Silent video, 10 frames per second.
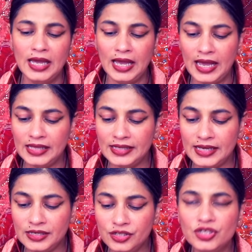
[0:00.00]
And the
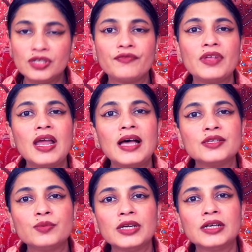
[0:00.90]
energies of the
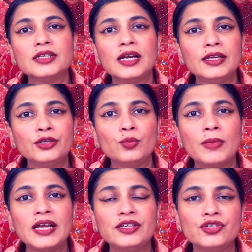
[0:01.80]
last week are telling you,
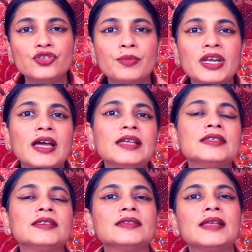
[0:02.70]
my dear
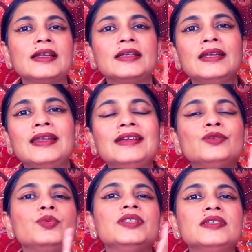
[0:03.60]
Geminis, is that
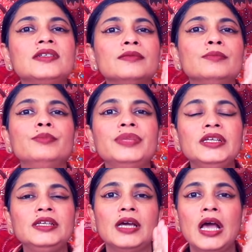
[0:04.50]
let wisdom
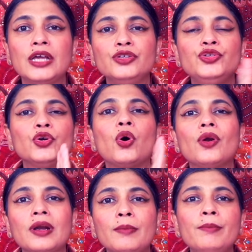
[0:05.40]
be
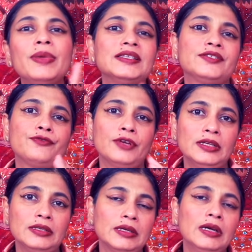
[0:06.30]
your best
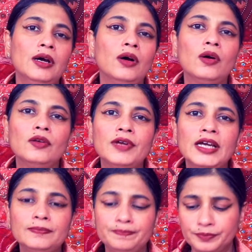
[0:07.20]
friend. All
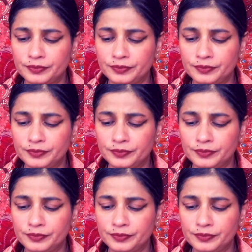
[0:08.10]
right,